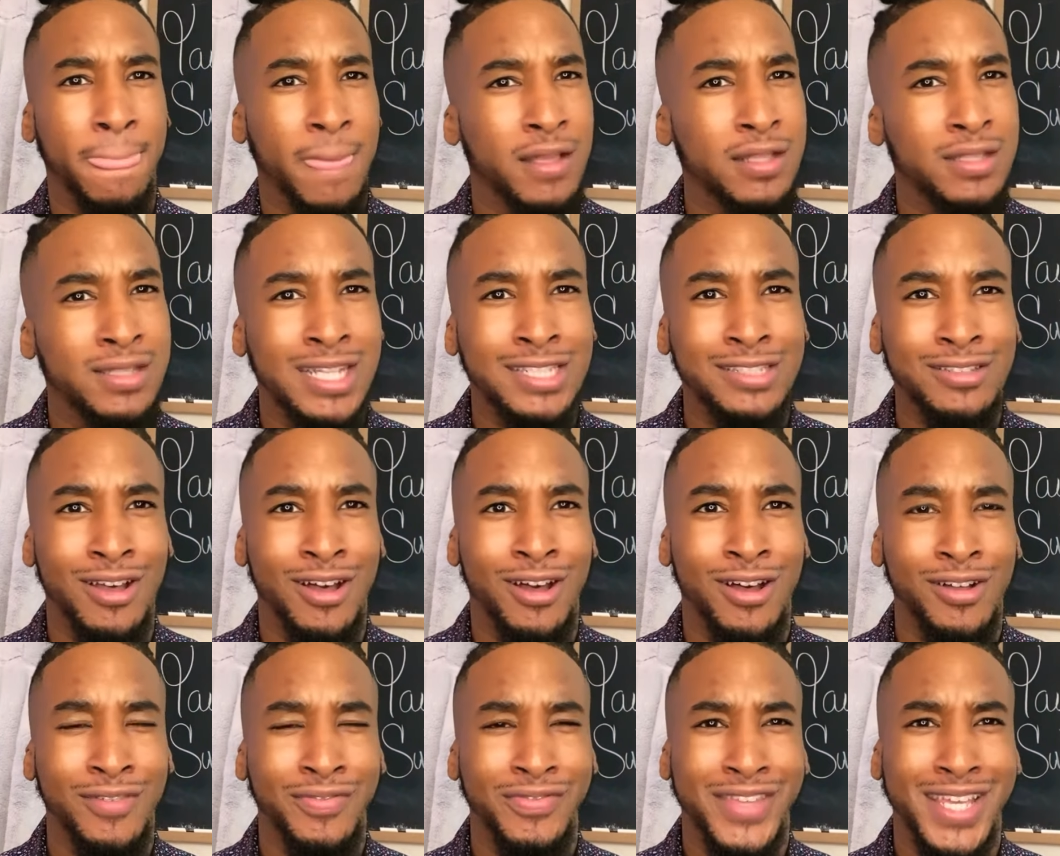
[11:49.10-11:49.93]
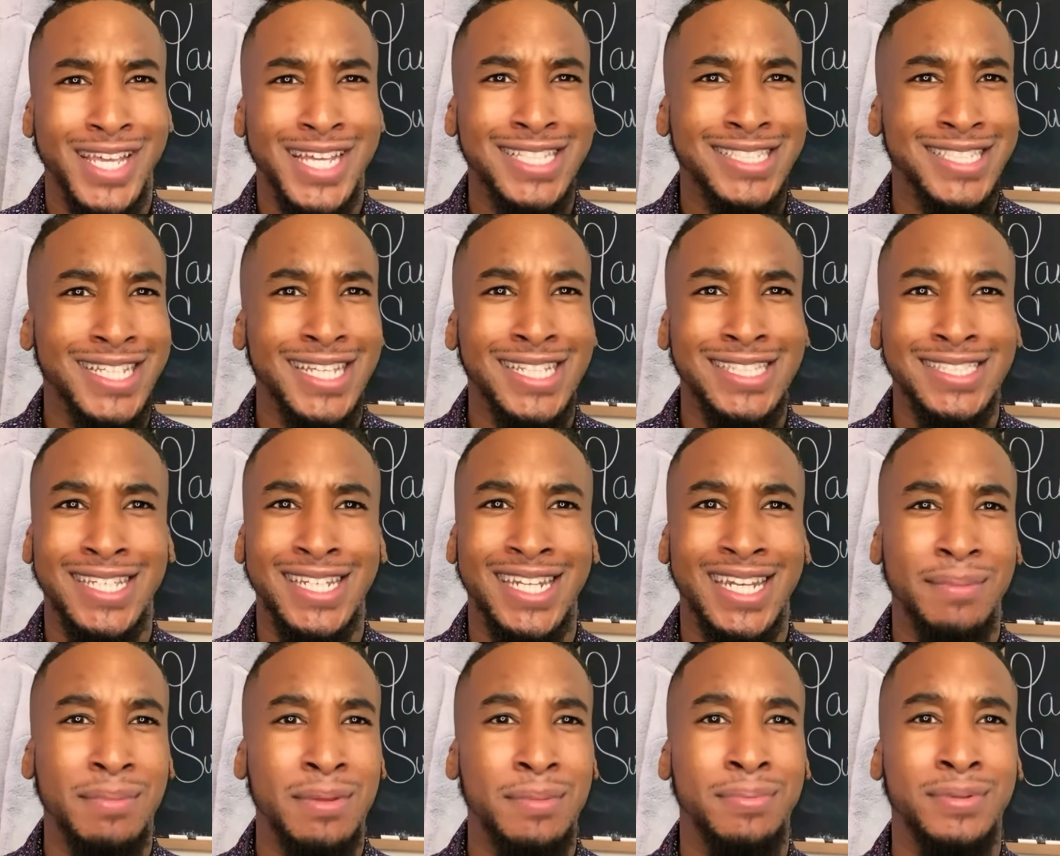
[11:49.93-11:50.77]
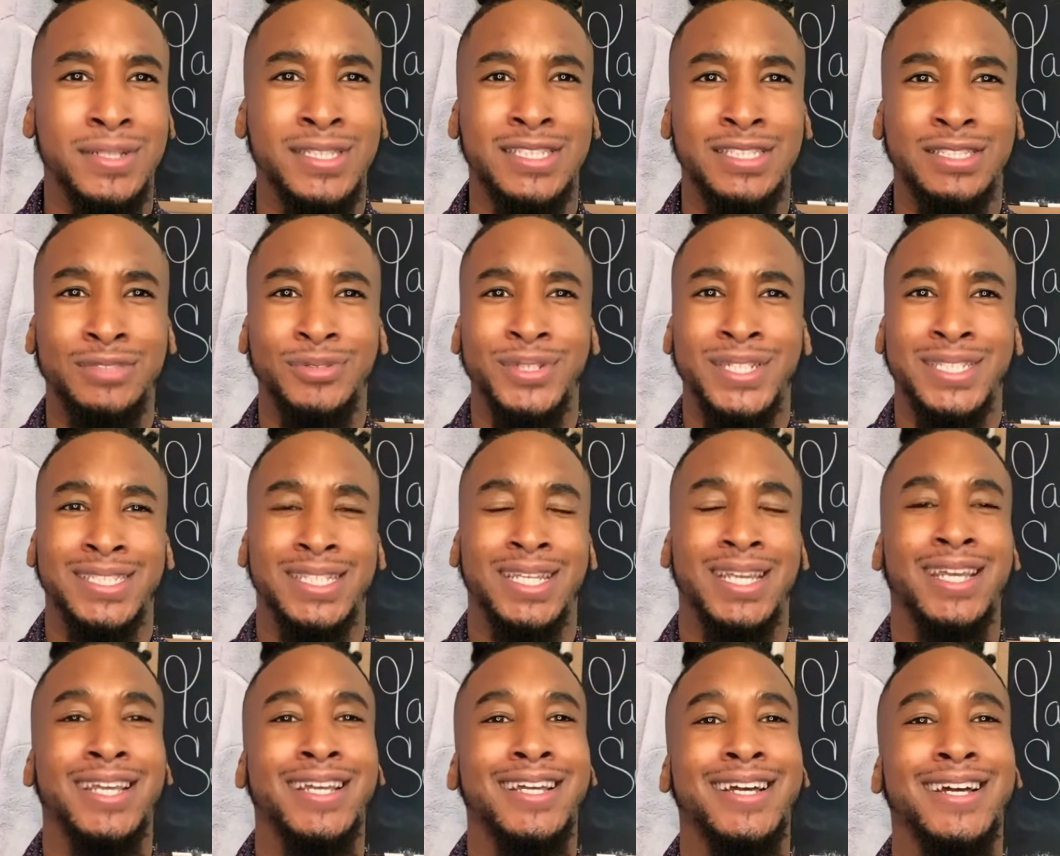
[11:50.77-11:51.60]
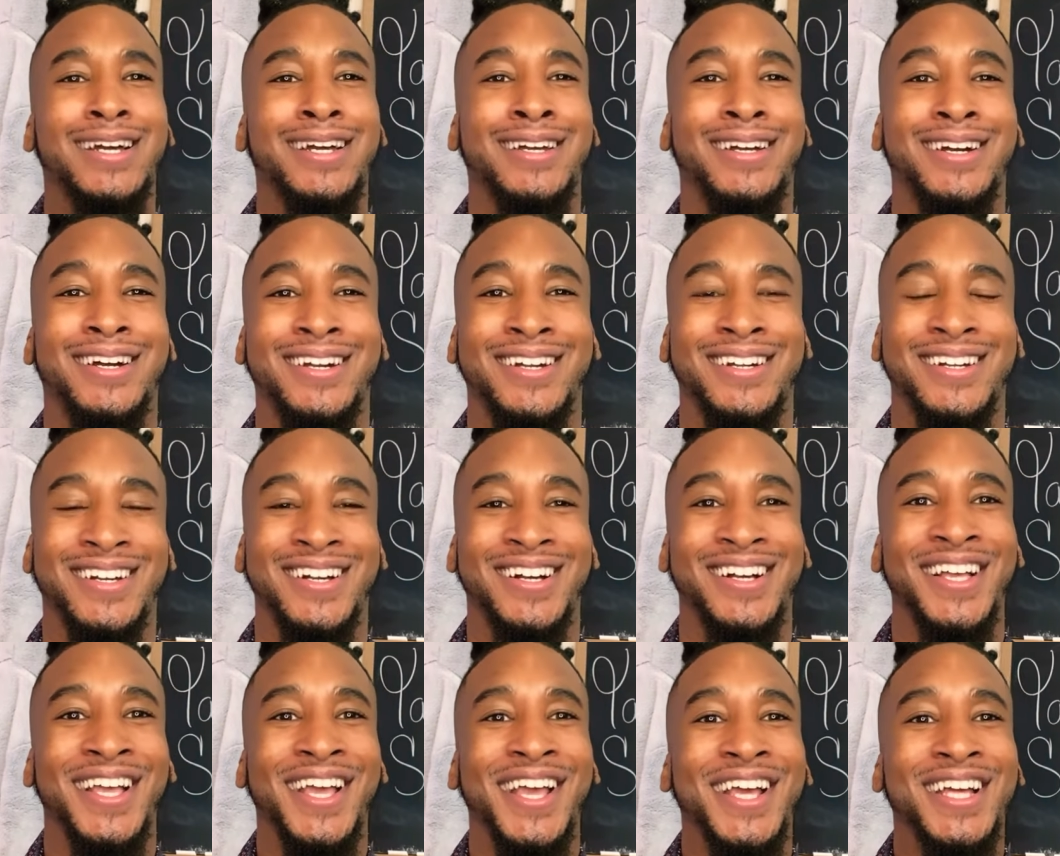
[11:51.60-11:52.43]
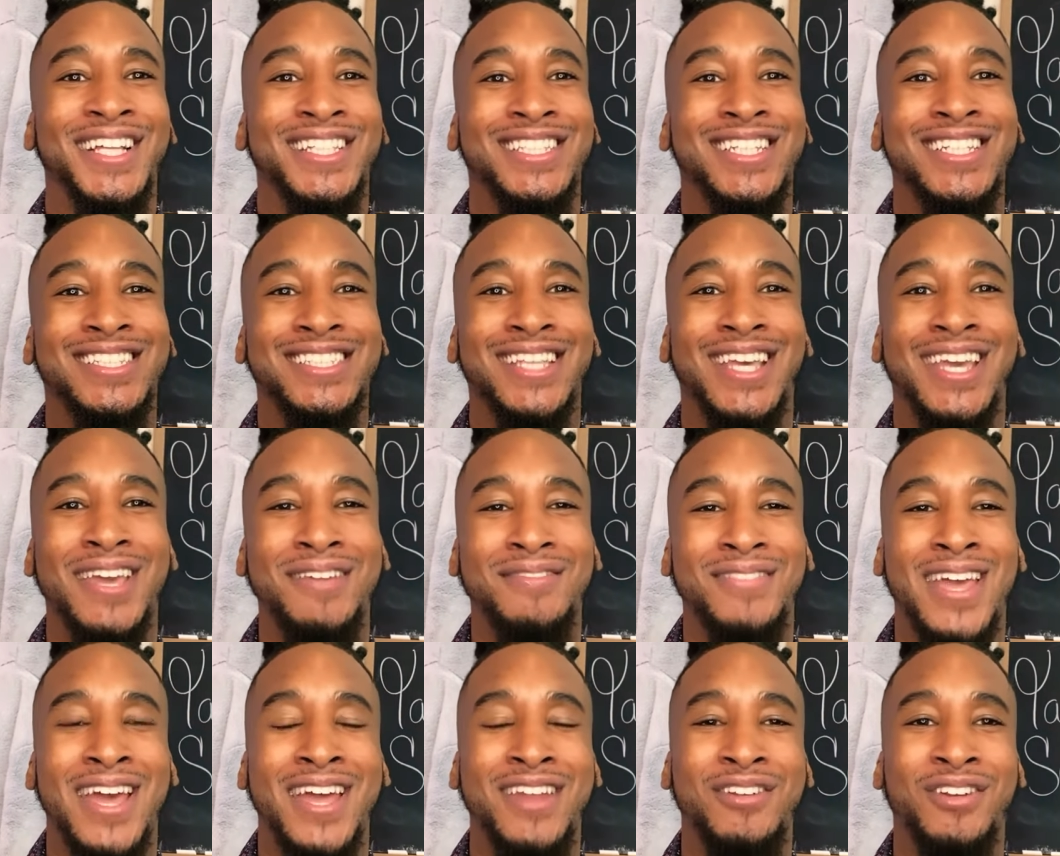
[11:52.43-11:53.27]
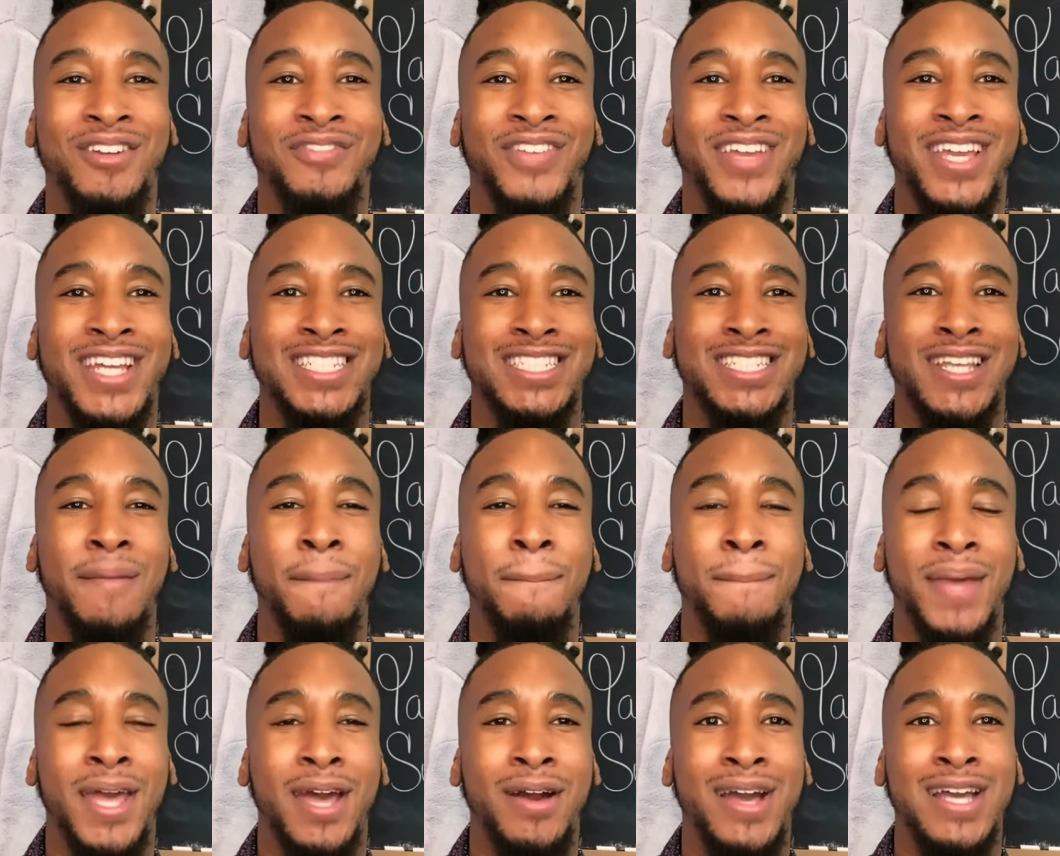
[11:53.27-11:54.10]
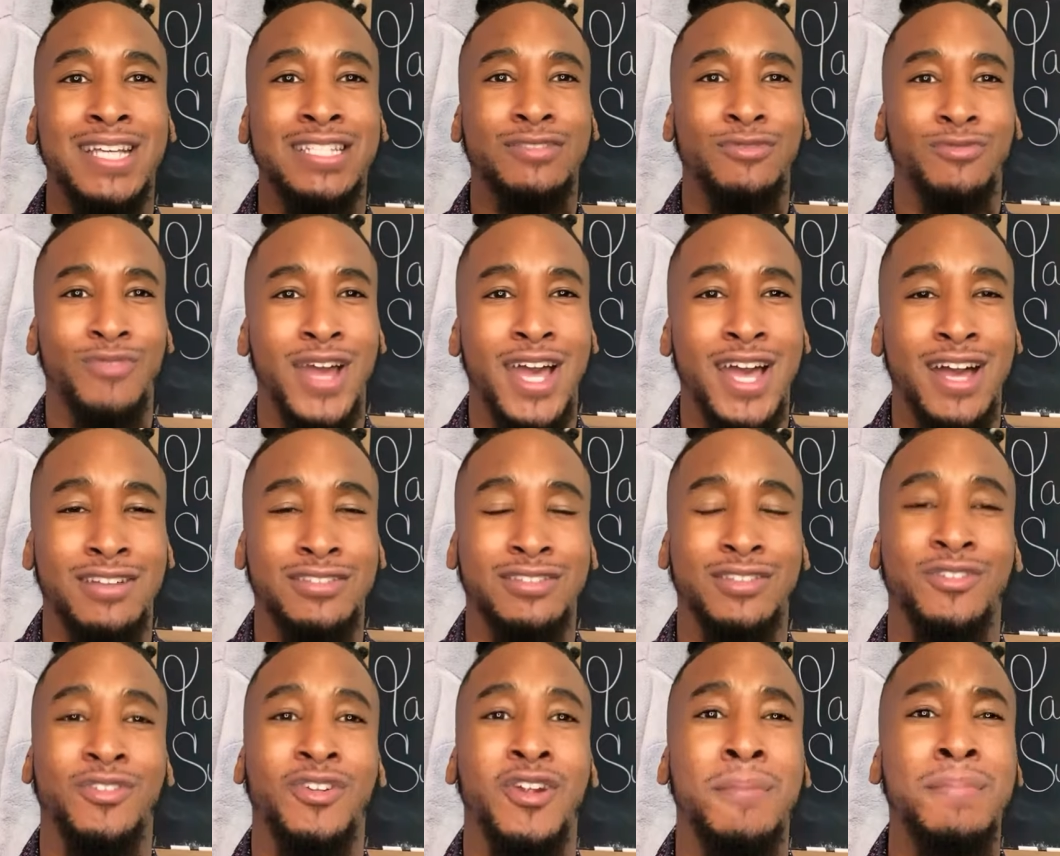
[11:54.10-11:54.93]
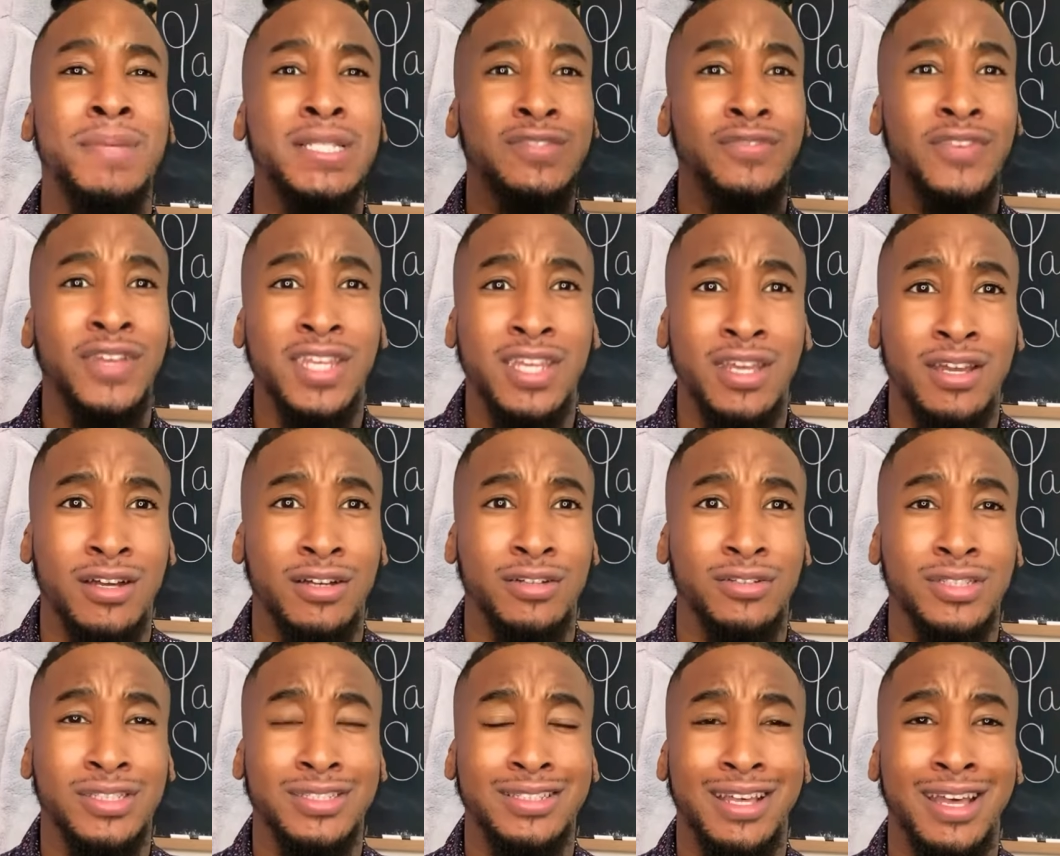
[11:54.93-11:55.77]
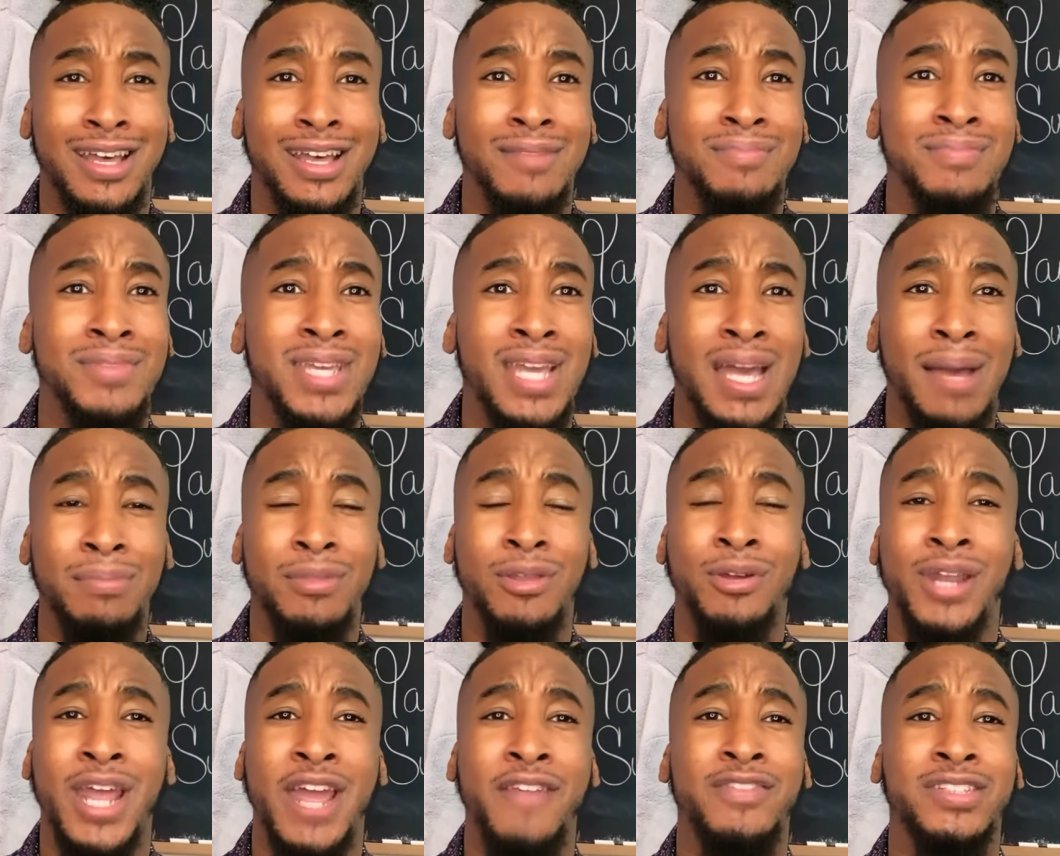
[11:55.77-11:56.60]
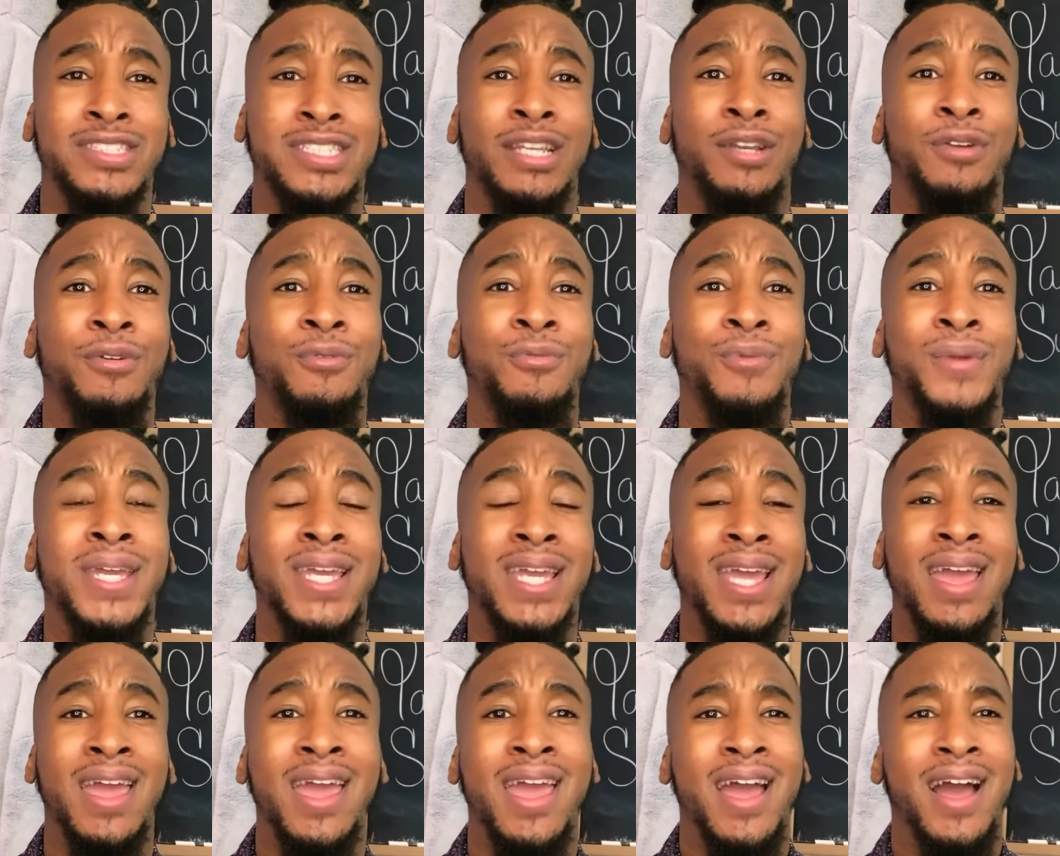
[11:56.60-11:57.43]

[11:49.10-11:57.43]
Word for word: That's all. It's easy, lemon, peasy, squeezy. Just hit that notification bell as well so you don't miss videos of me uploaded every single week.